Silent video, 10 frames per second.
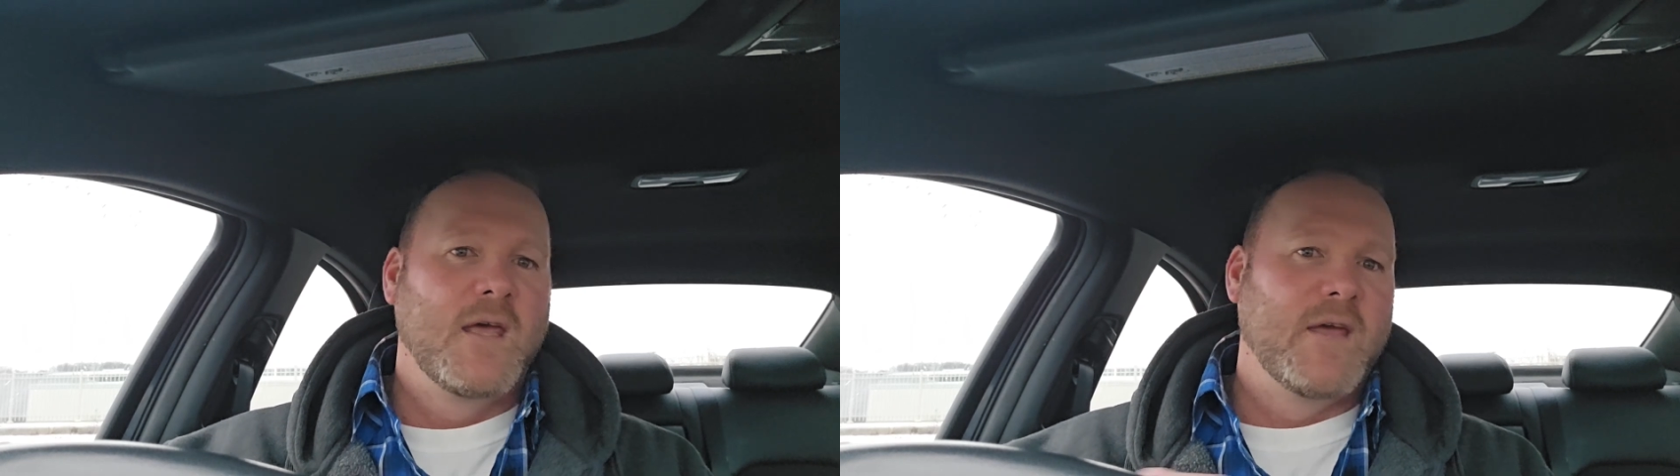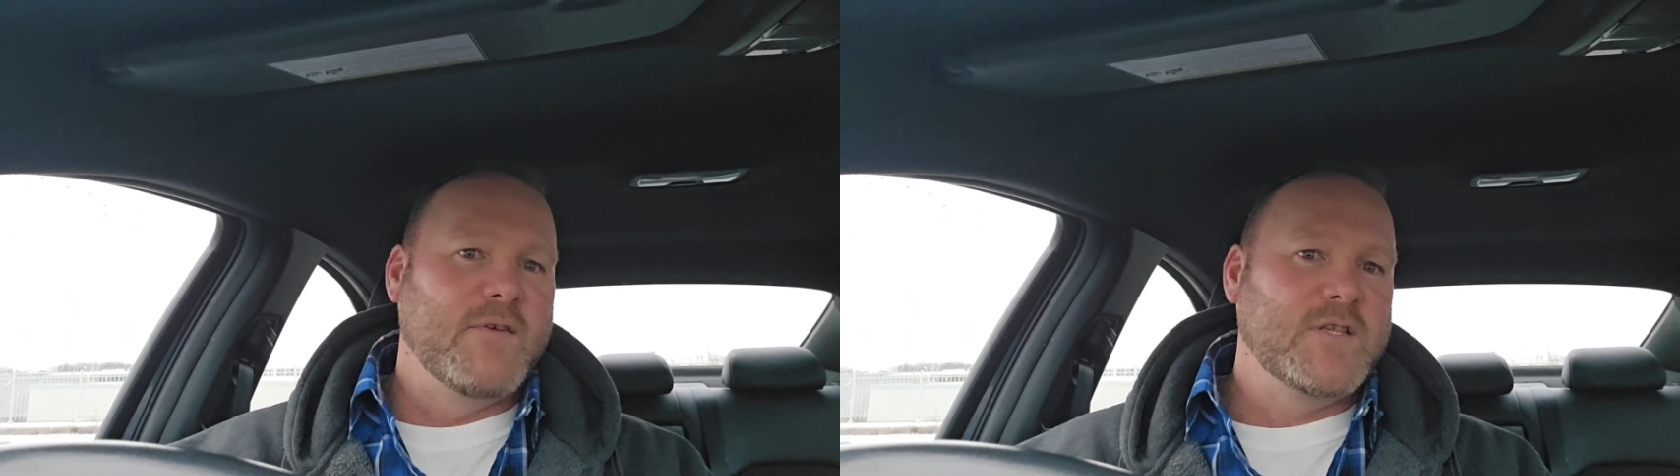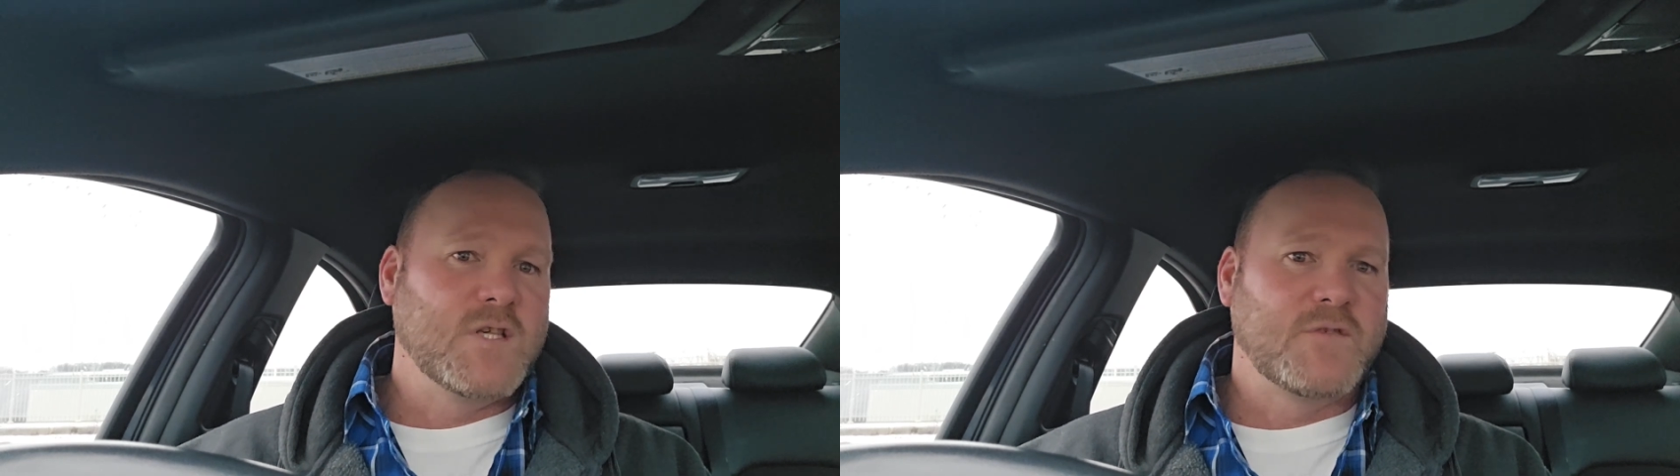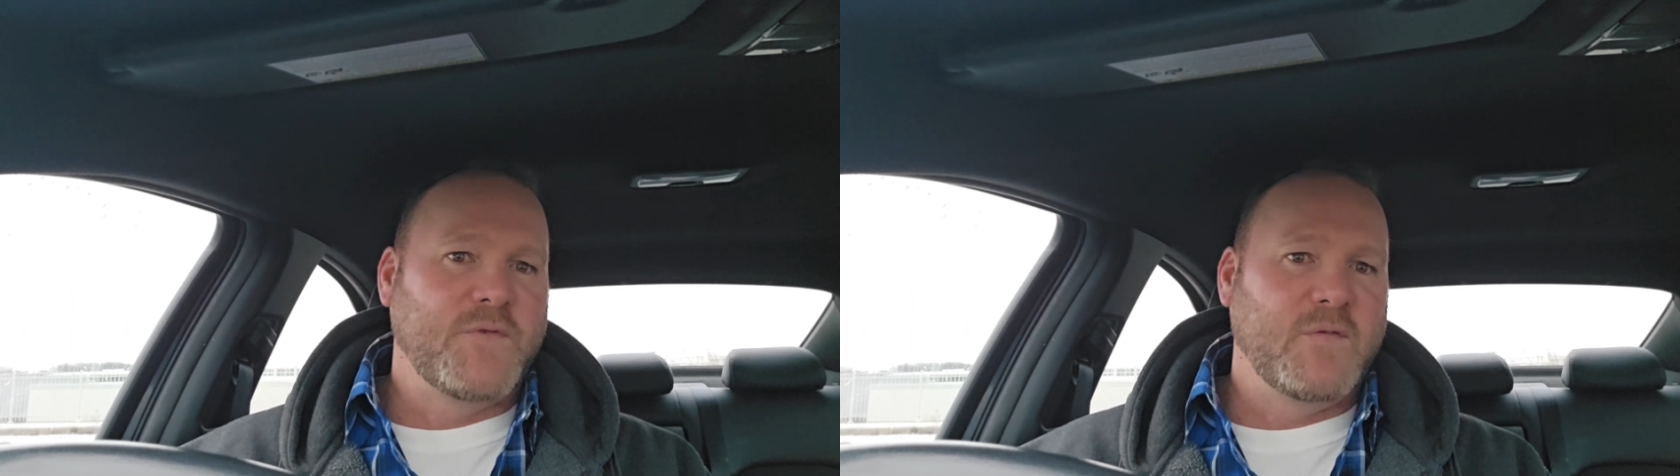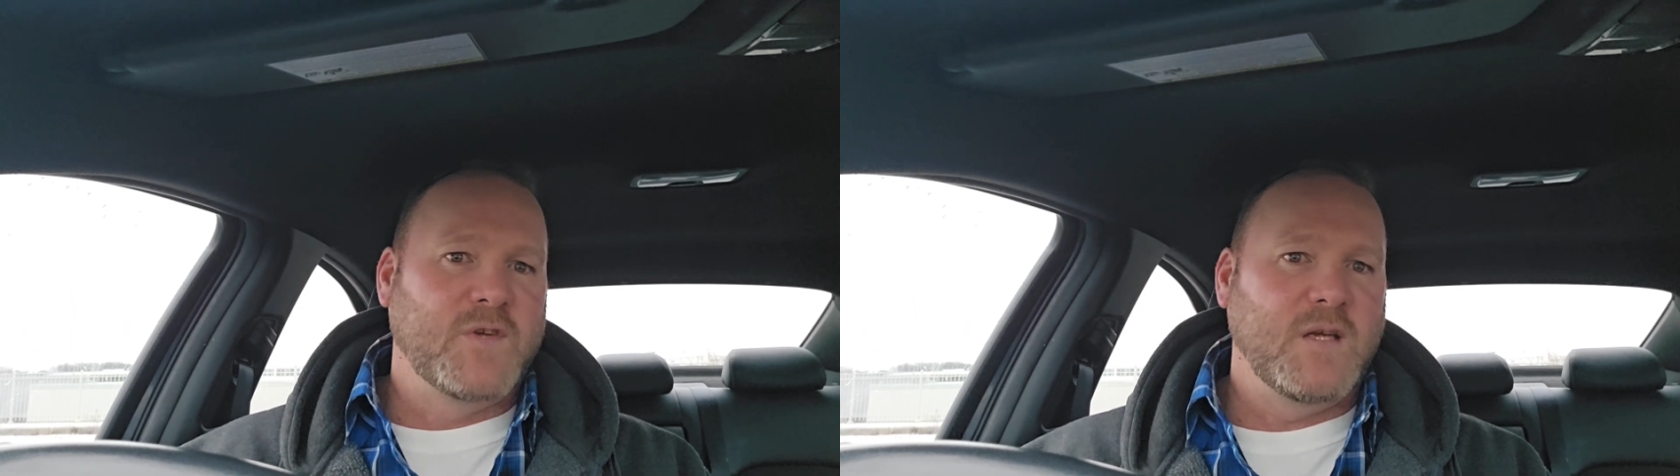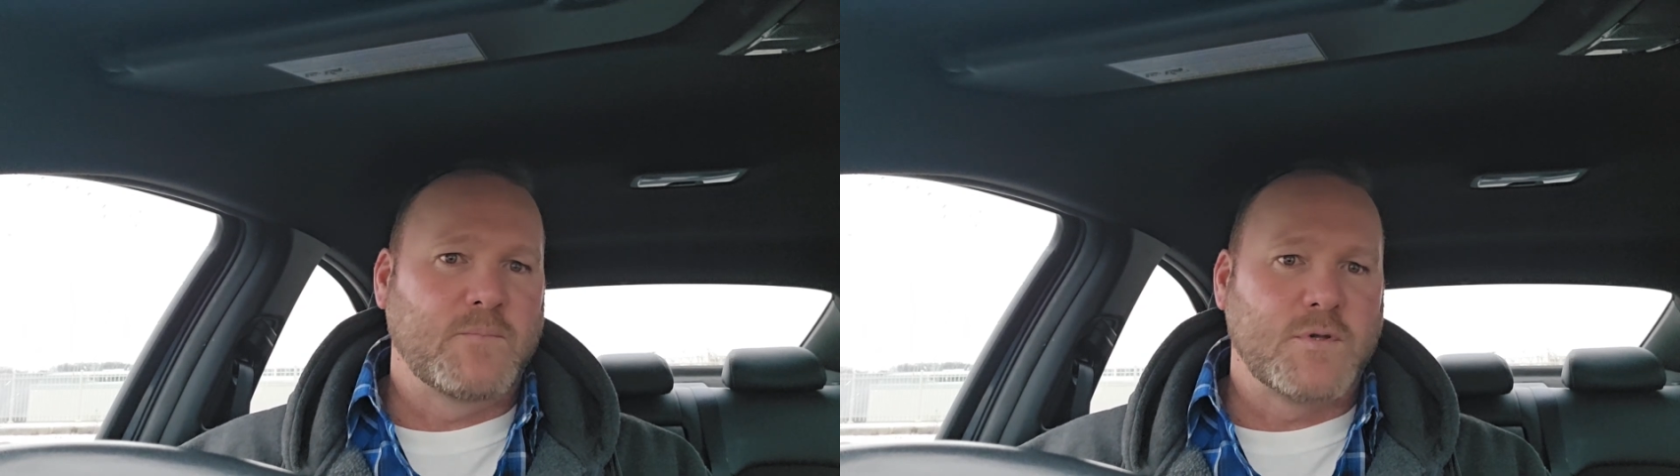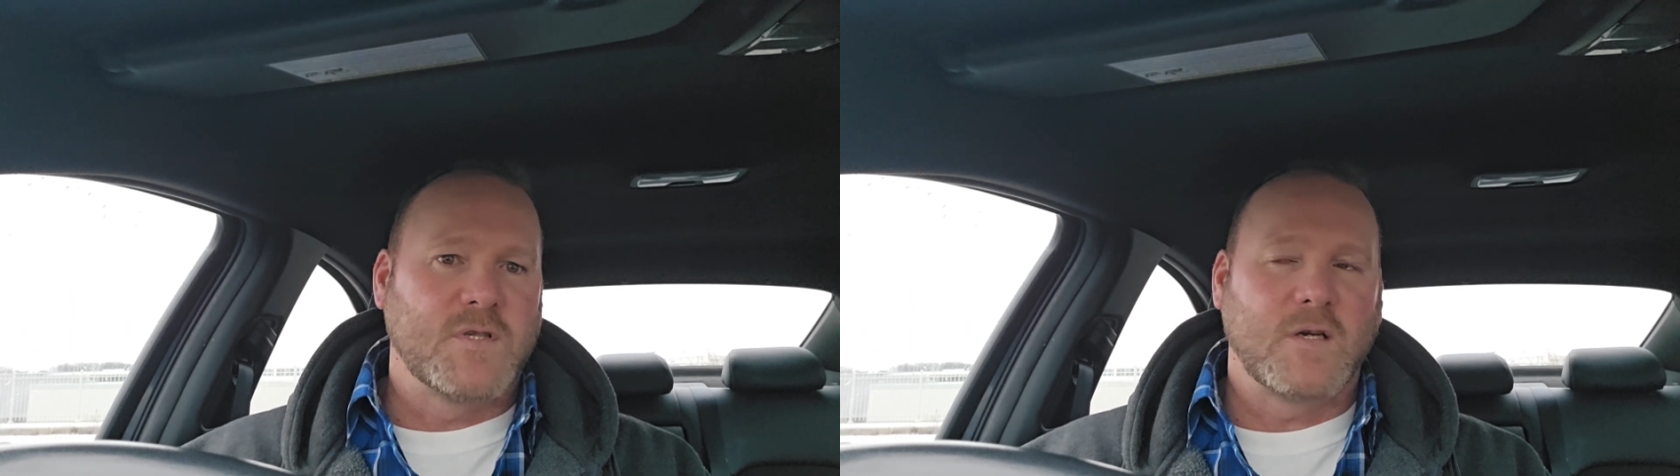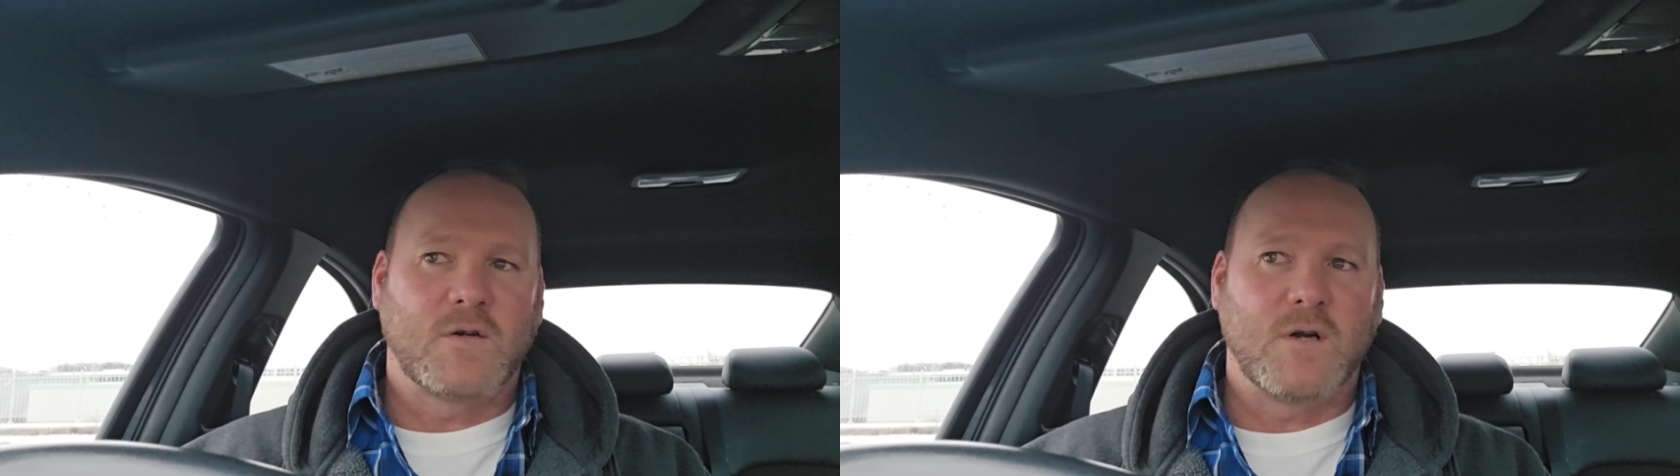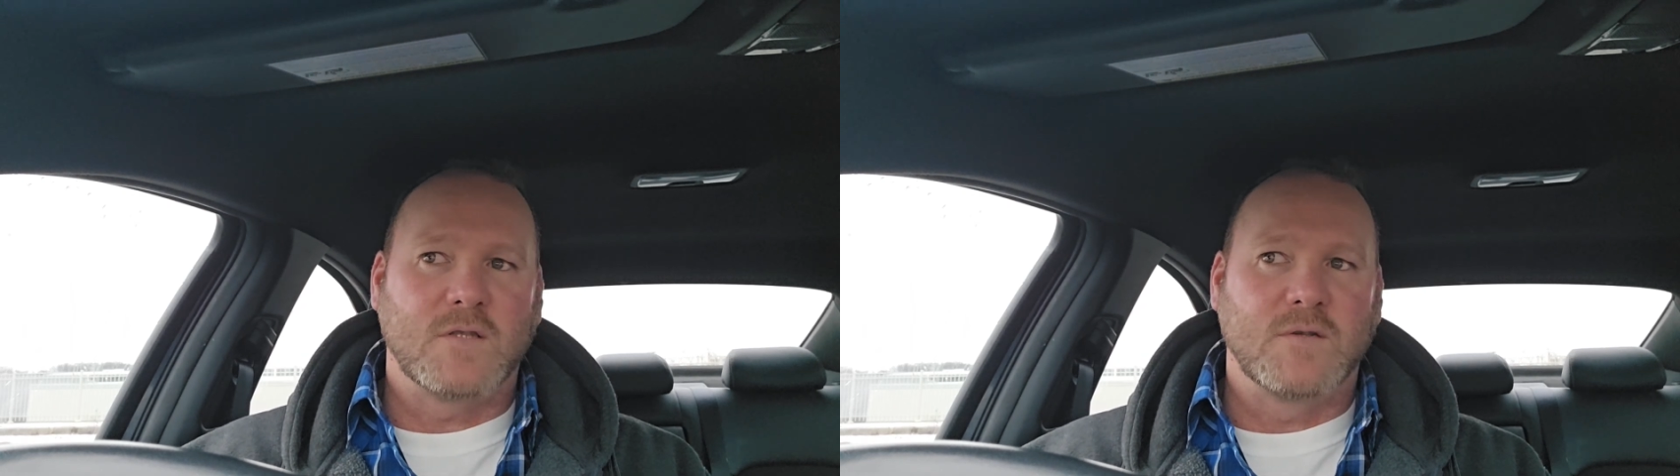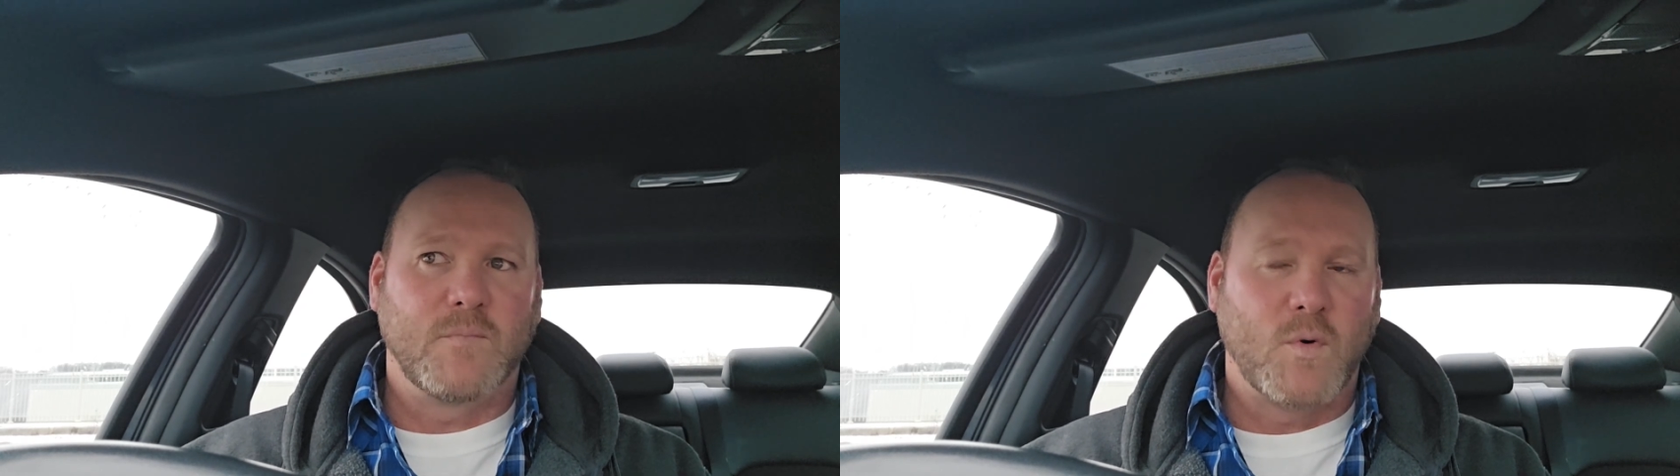If it's just 15%
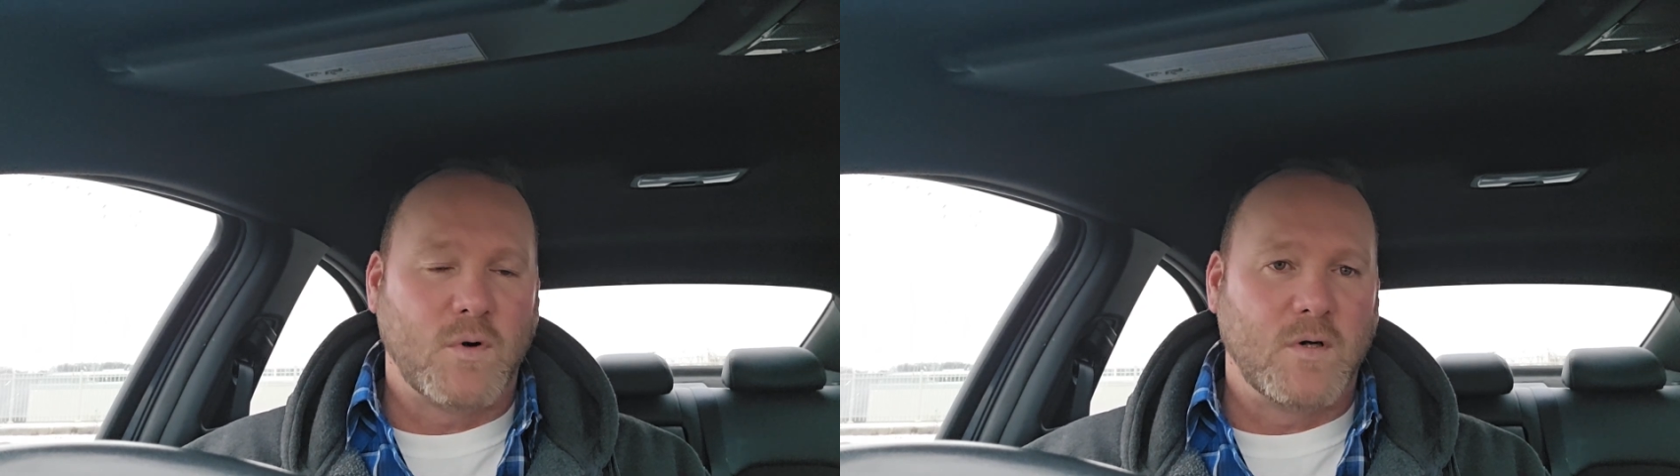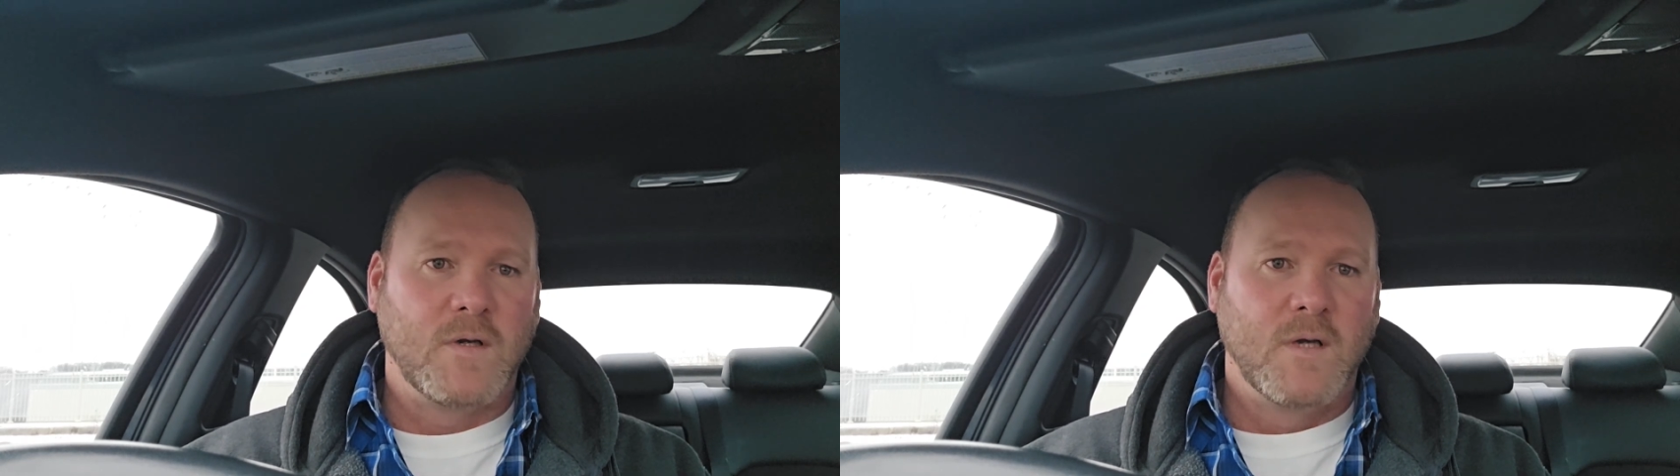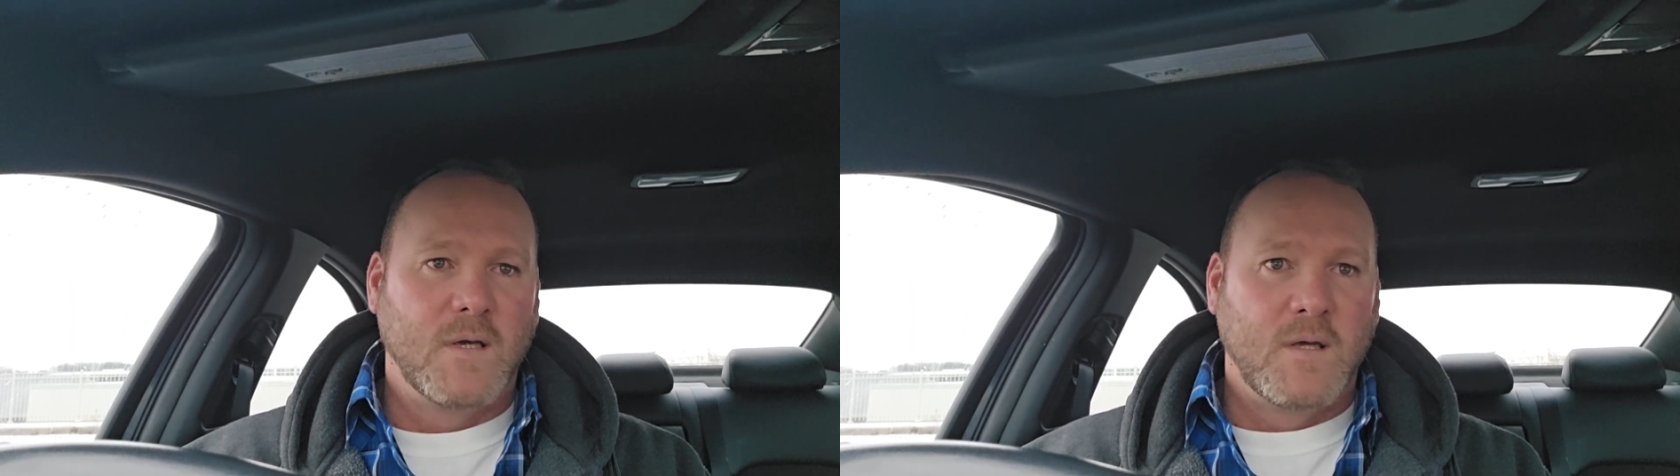across the board,